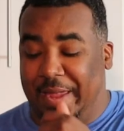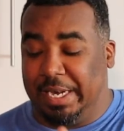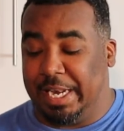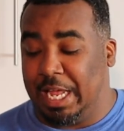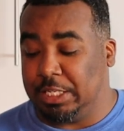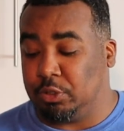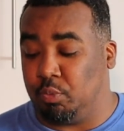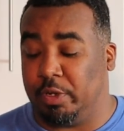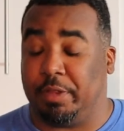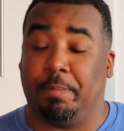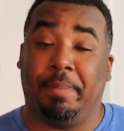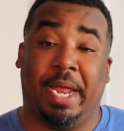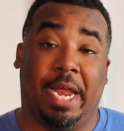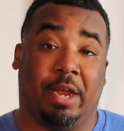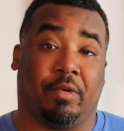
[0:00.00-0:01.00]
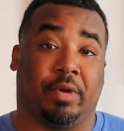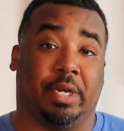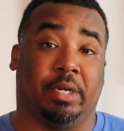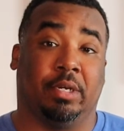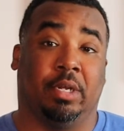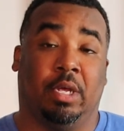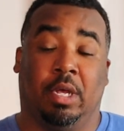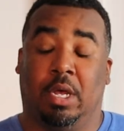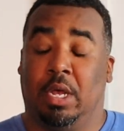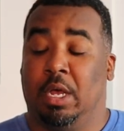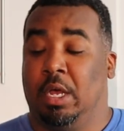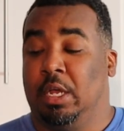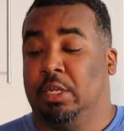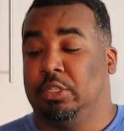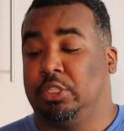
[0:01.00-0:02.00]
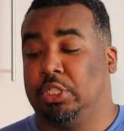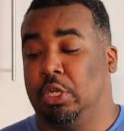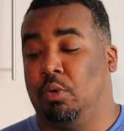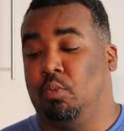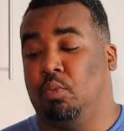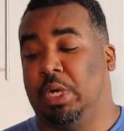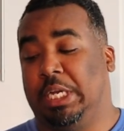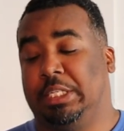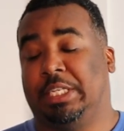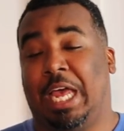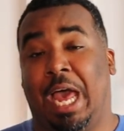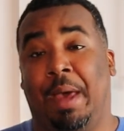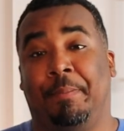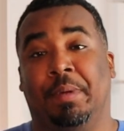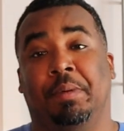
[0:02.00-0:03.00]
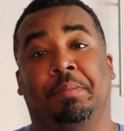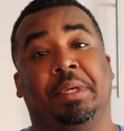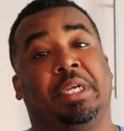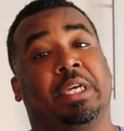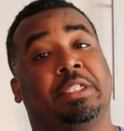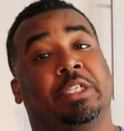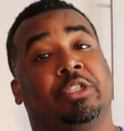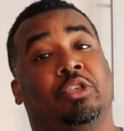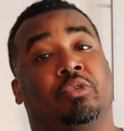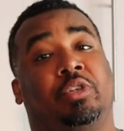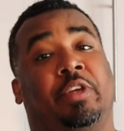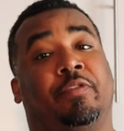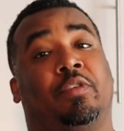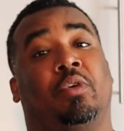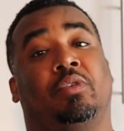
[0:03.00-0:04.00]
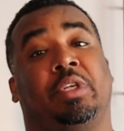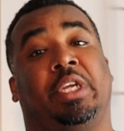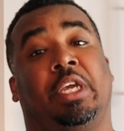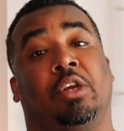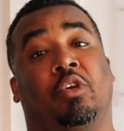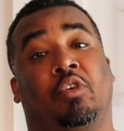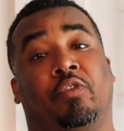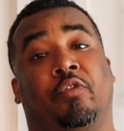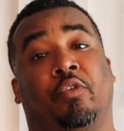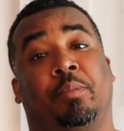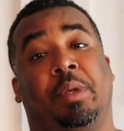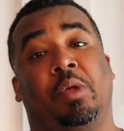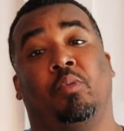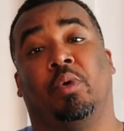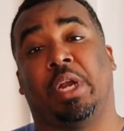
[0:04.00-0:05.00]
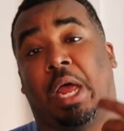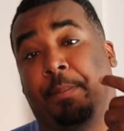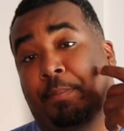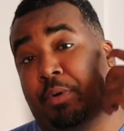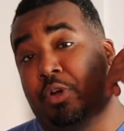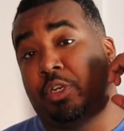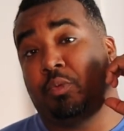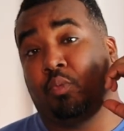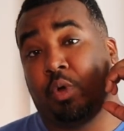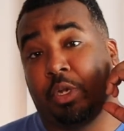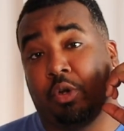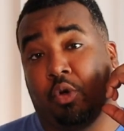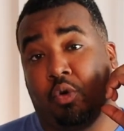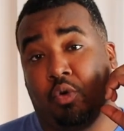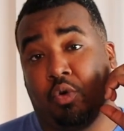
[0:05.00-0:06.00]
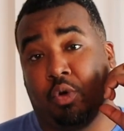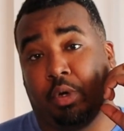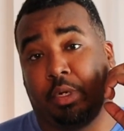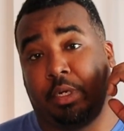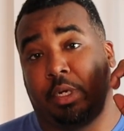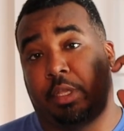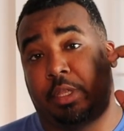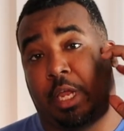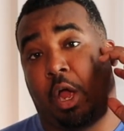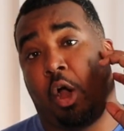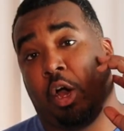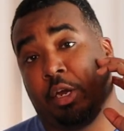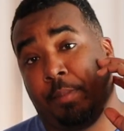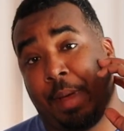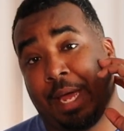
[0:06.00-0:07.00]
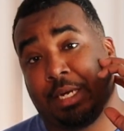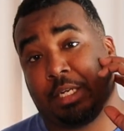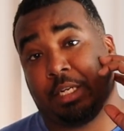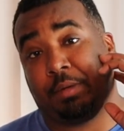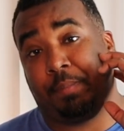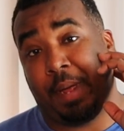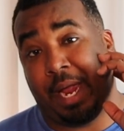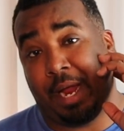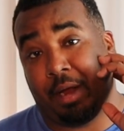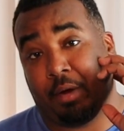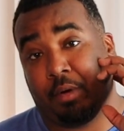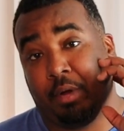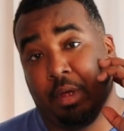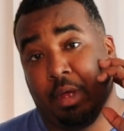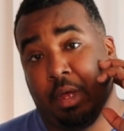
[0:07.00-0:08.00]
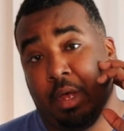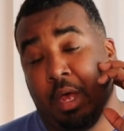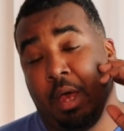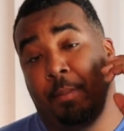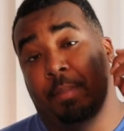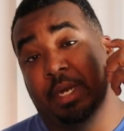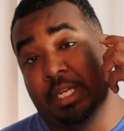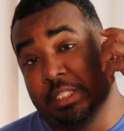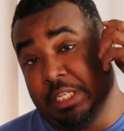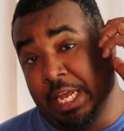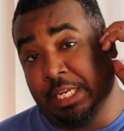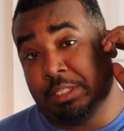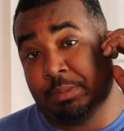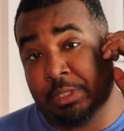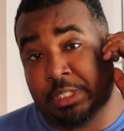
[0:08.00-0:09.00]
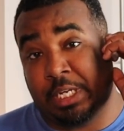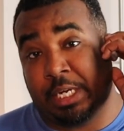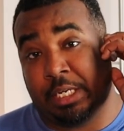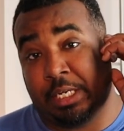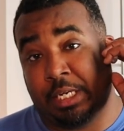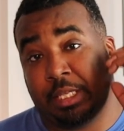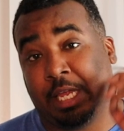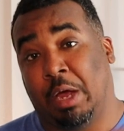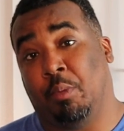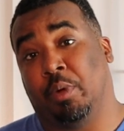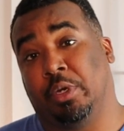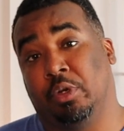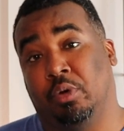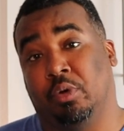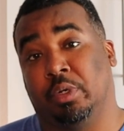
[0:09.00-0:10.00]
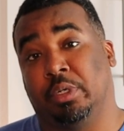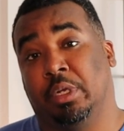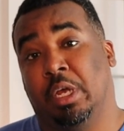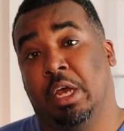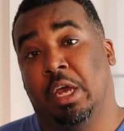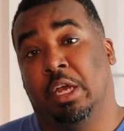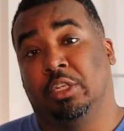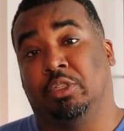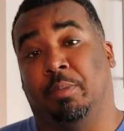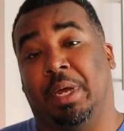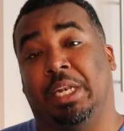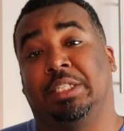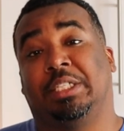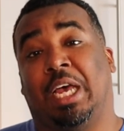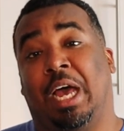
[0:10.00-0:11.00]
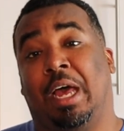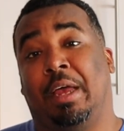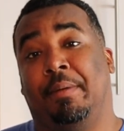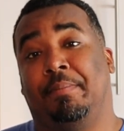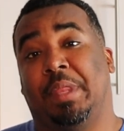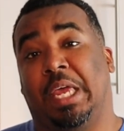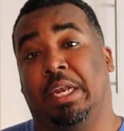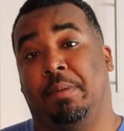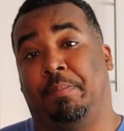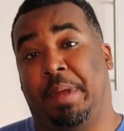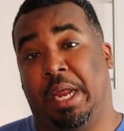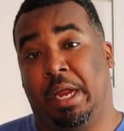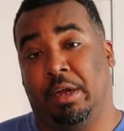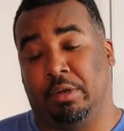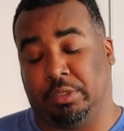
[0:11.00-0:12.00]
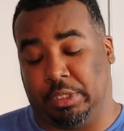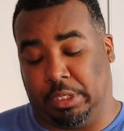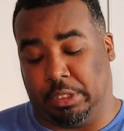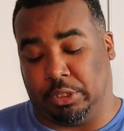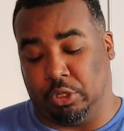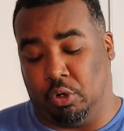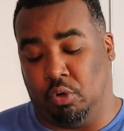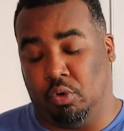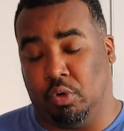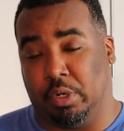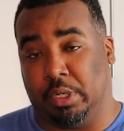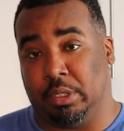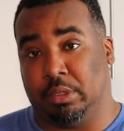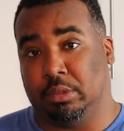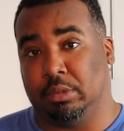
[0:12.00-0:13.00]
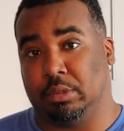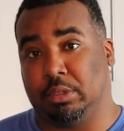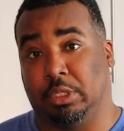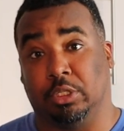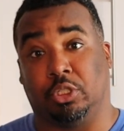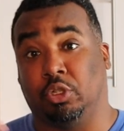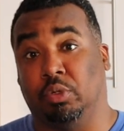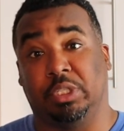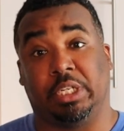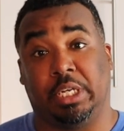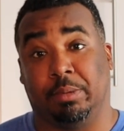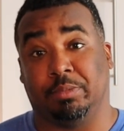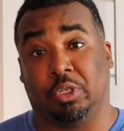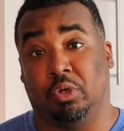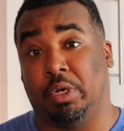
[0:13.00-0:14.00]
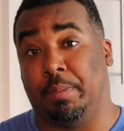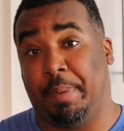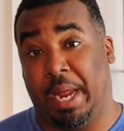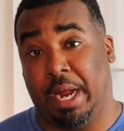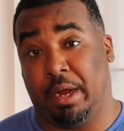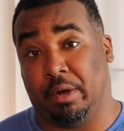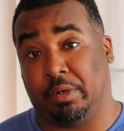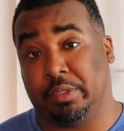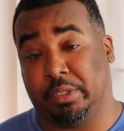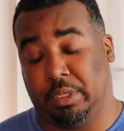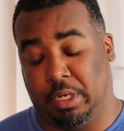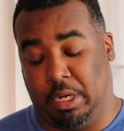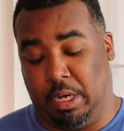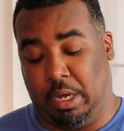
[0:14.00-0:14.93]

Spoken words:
and that's with pairing. So what has happened, because they're so difficult to get on for me, when I put one on, they automatically pair. But it takes me a second to get that one on. So by the time that it pairs and it's on, because as soon as it comes on, it pairs,